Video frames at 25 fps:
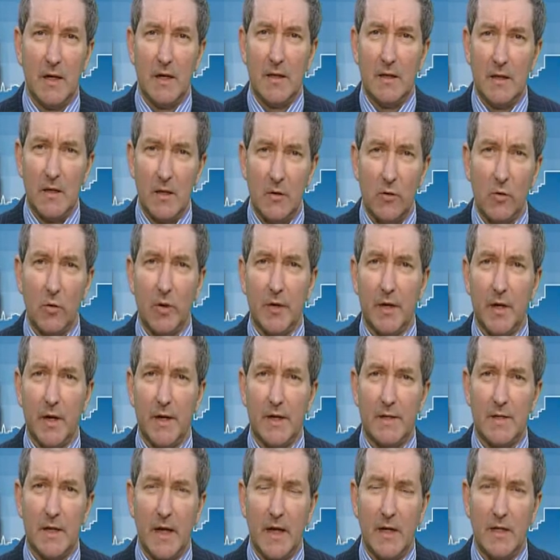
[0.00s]
in the
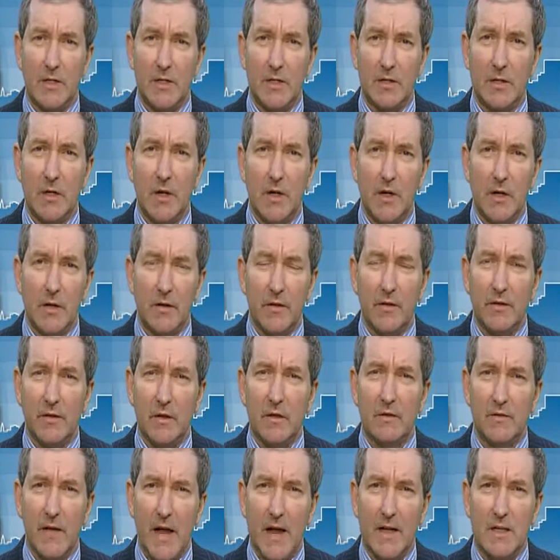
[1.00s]
organisation
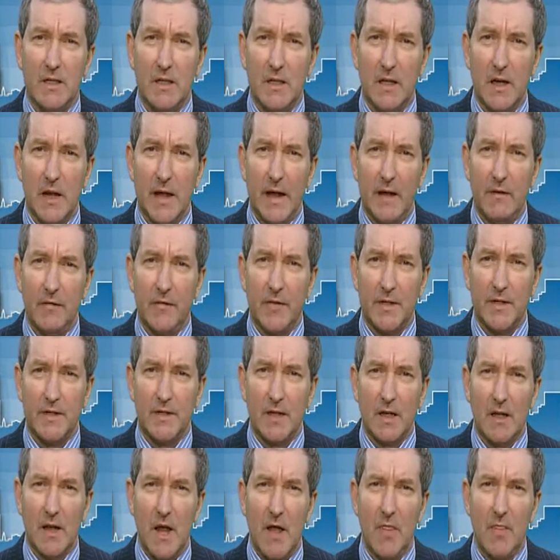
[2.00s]
that have actually allowed
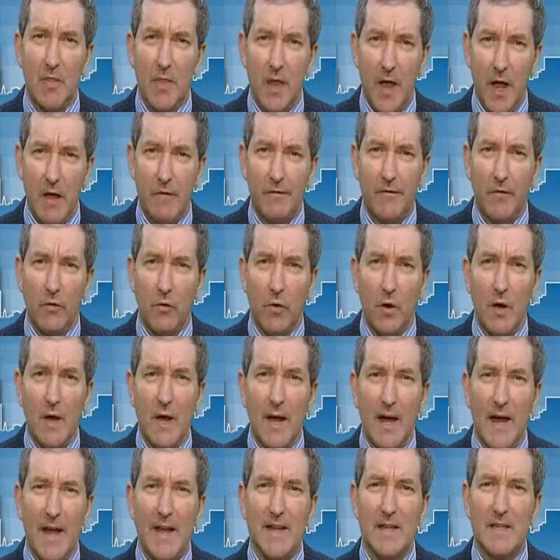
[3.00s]
this, and therefore
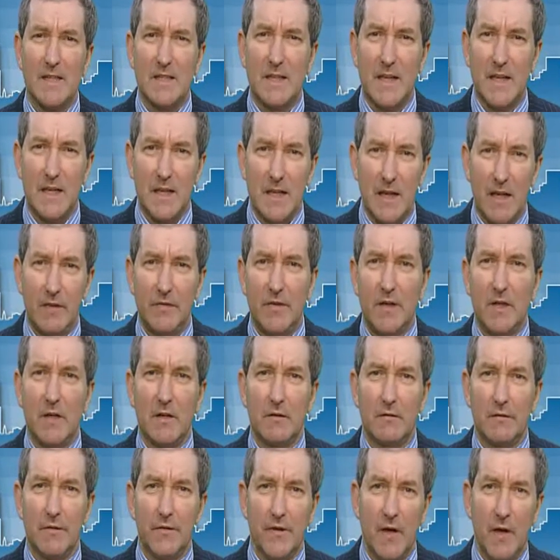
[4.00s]
a
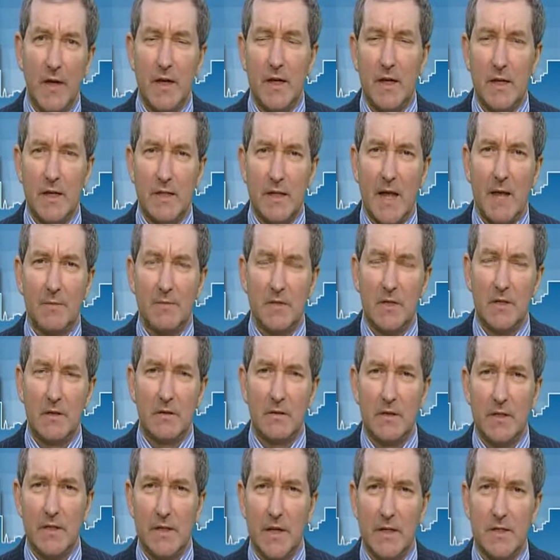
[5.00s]
significant fine is
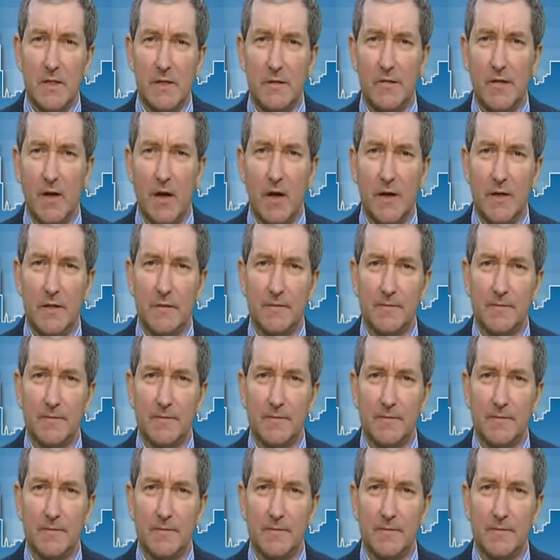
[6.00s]
absolutely justified.